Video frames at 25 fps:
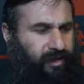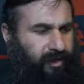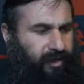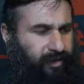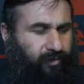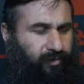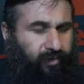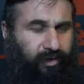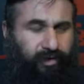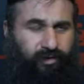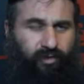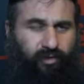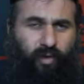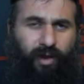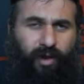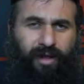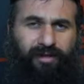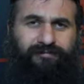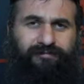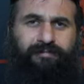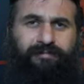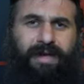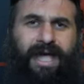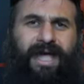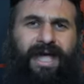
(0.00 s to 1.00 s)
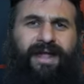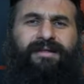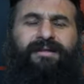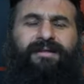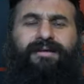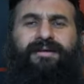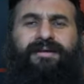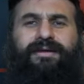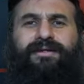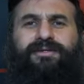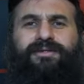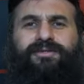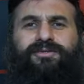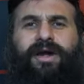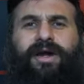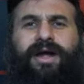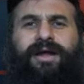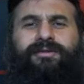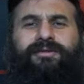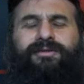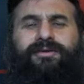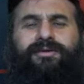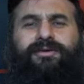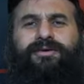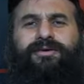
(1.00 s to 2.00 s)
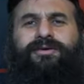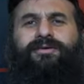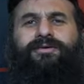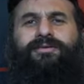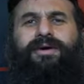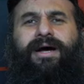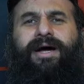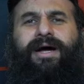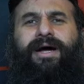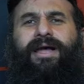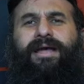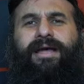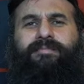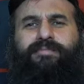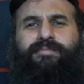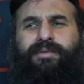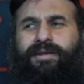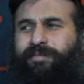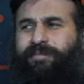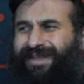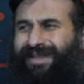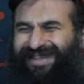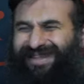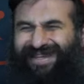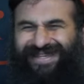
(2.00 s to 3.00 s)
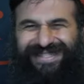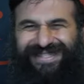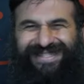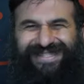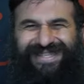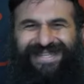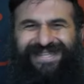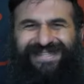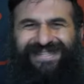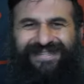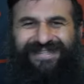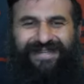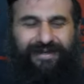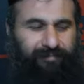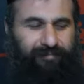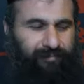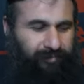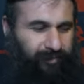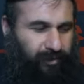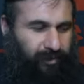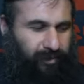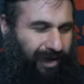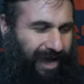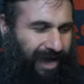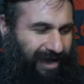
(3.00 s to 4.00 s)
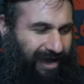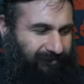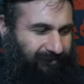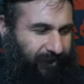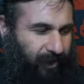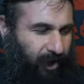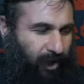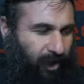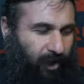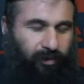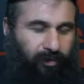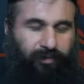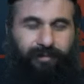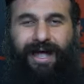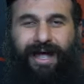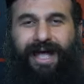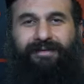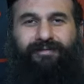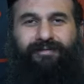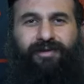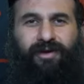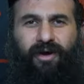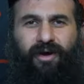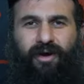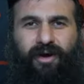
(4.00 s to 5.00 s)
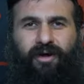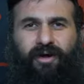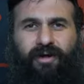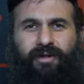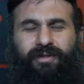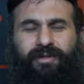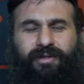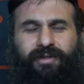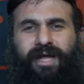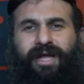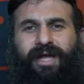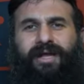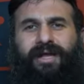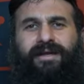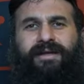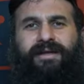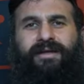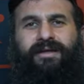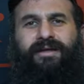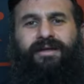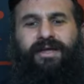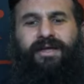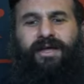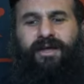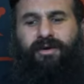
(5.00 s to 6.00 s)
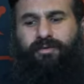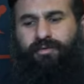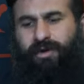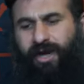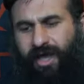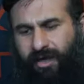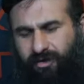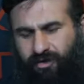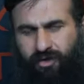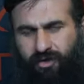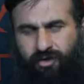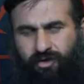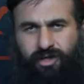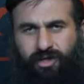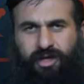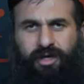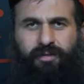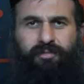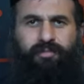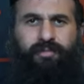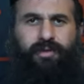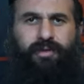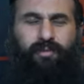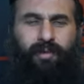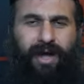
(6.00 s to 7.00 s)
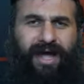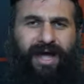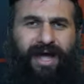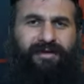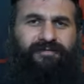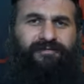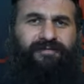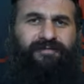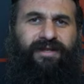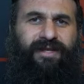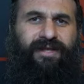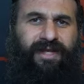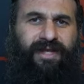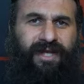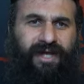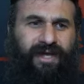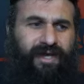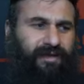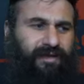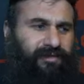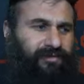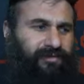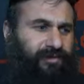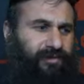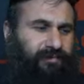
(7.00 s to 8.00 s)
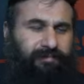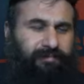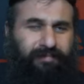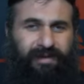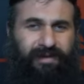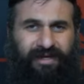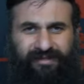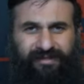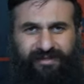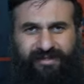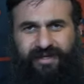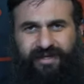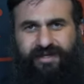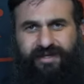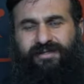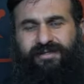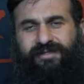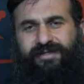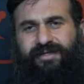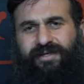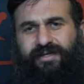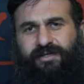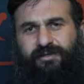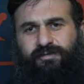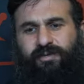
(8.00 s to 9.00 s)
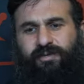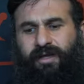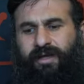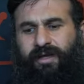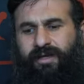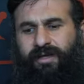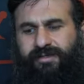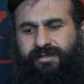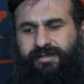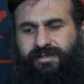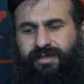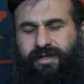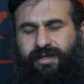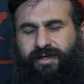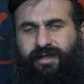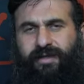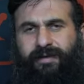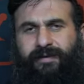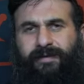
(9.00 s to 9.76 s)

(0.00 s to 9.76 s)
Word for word: with twelve men uh, trying to uh, implement a system to have it all, have it all in relationship with wife and kids and business, and as well as uh,